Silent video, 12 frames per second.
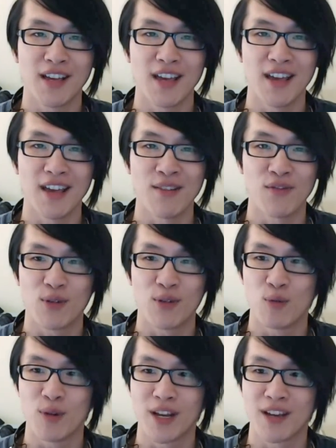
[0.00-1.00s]
if
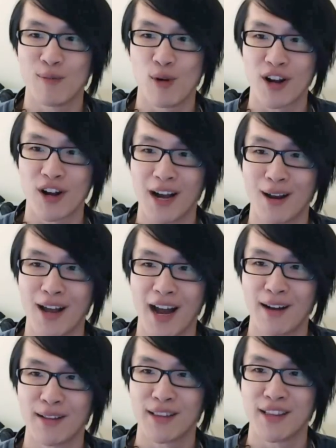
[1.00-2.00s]
we can work out
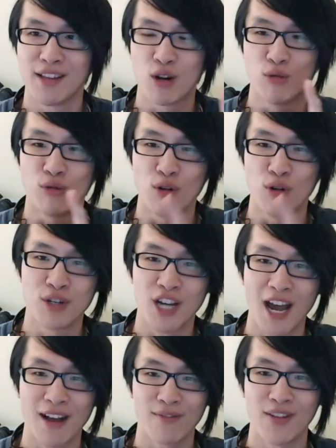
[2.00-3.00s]
how the group
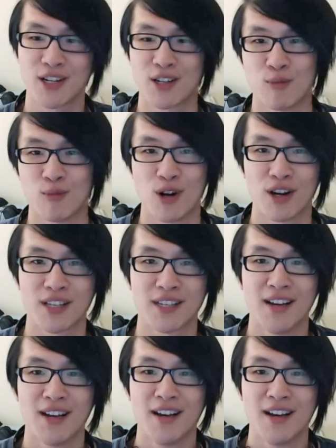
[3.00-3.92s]
chat function works.